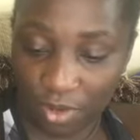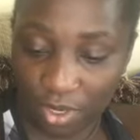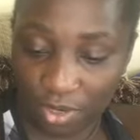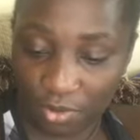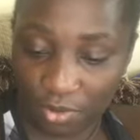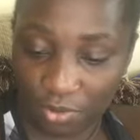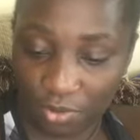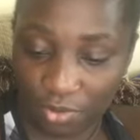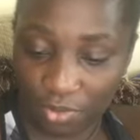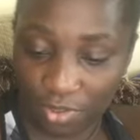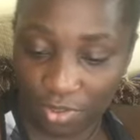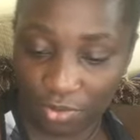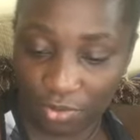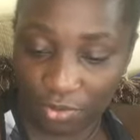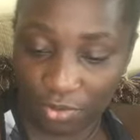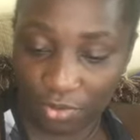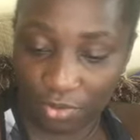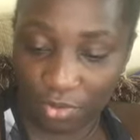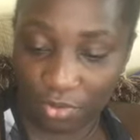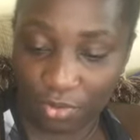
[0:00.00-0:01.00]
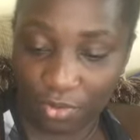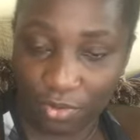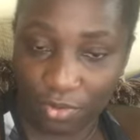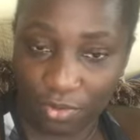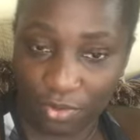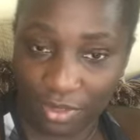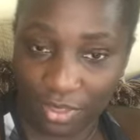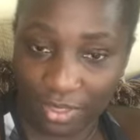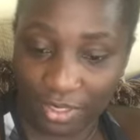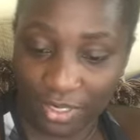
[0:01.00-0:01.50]
can do this on your
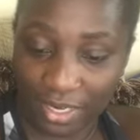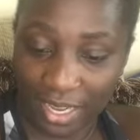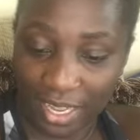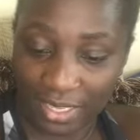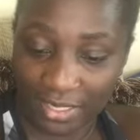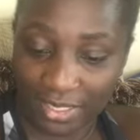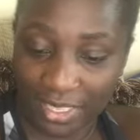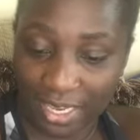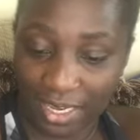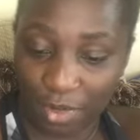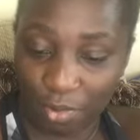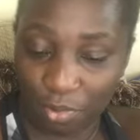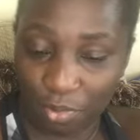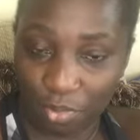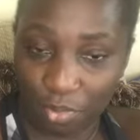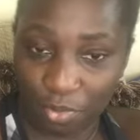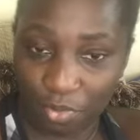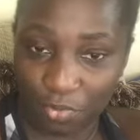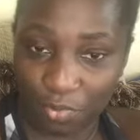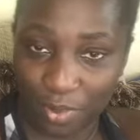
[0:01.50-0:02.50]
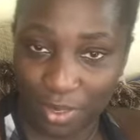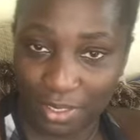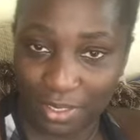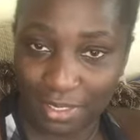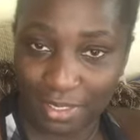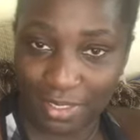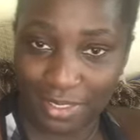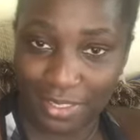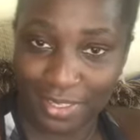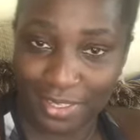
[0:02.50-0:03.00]
own as an improvement.